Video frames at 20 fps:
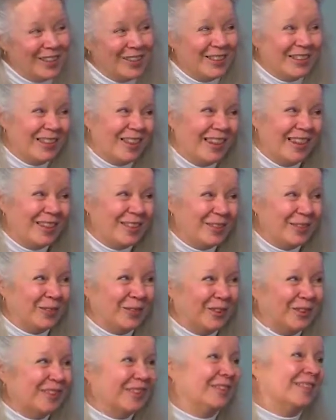tells a thousand
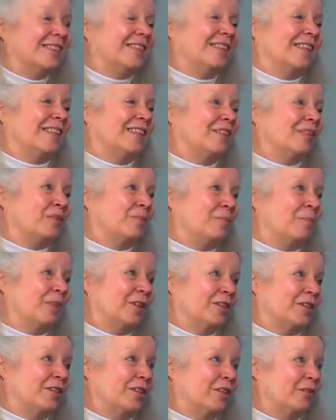words. Send us a
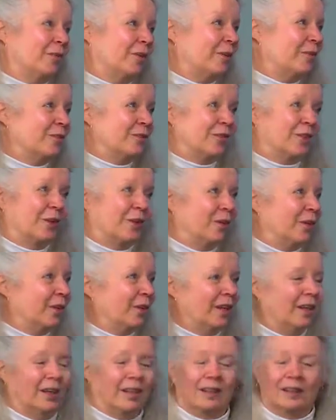picture of what was
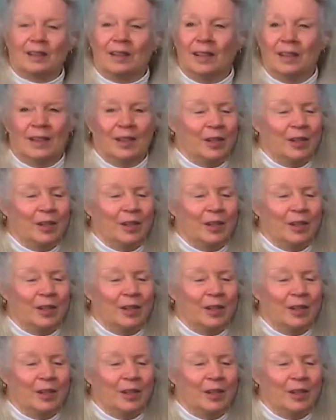going on